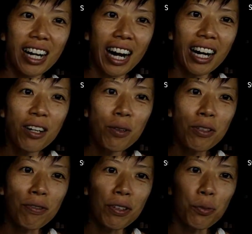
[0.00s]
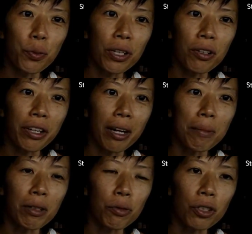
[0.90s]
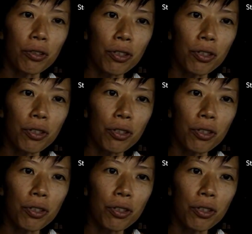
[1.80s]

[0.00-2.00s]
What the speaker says: I always feel weird looking at my own toes.